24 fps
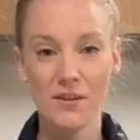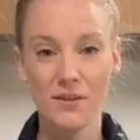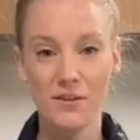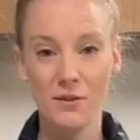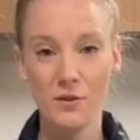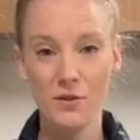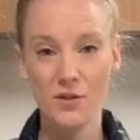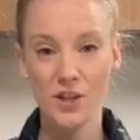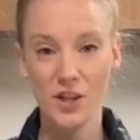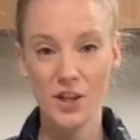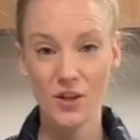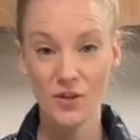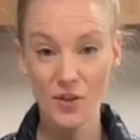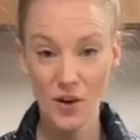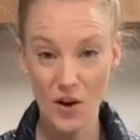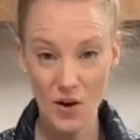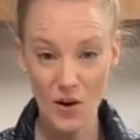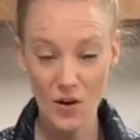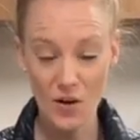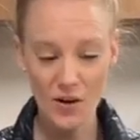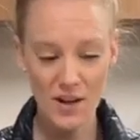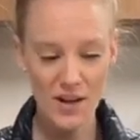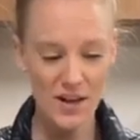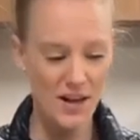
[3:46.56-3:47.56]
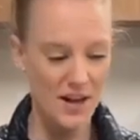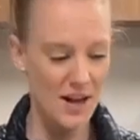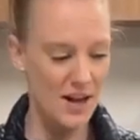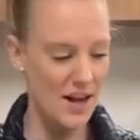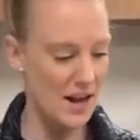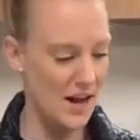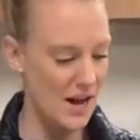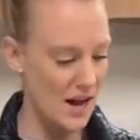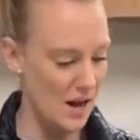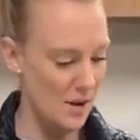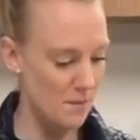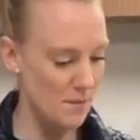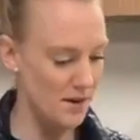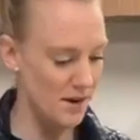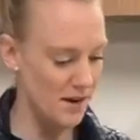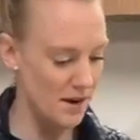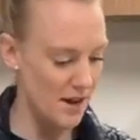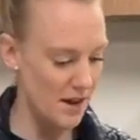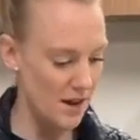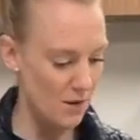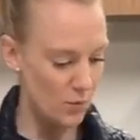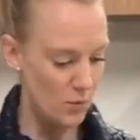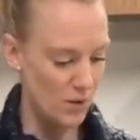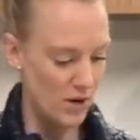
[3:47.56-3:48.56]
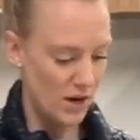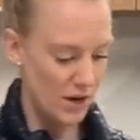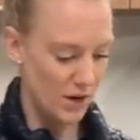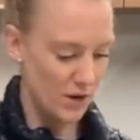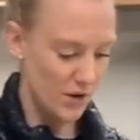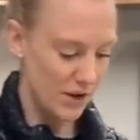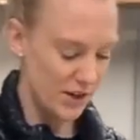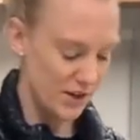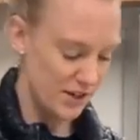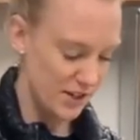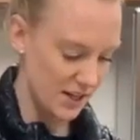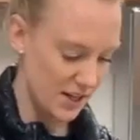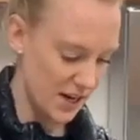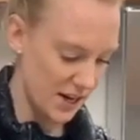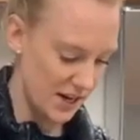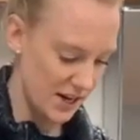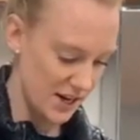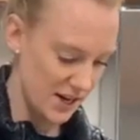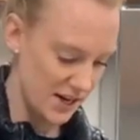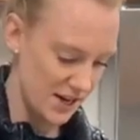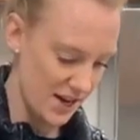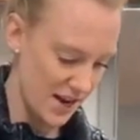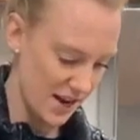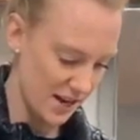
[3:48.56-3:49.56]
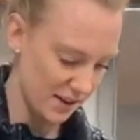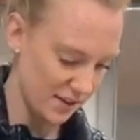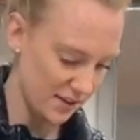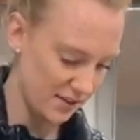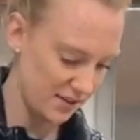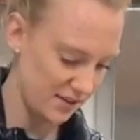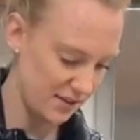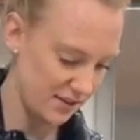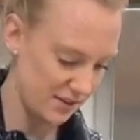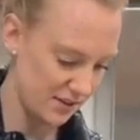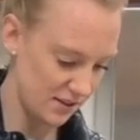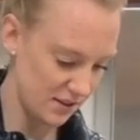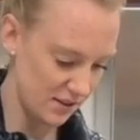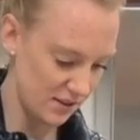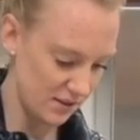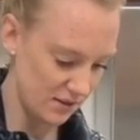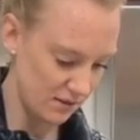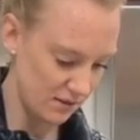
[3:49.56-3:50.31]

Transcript: sushi roll, and we are going to cut it next.